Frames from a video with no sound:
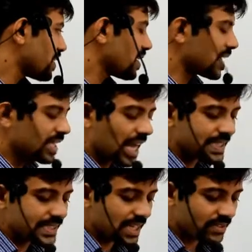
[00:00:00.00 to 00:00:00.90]
to get the
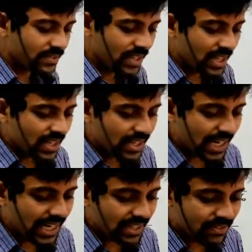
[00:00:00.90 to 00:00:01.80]
answer as
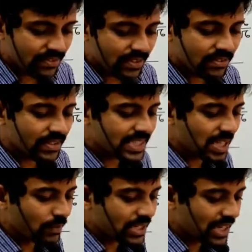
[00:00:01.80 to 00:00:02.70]
radius is nothing
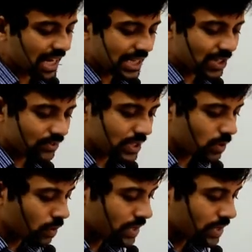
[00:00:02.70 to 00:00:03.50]
but the length of the rope,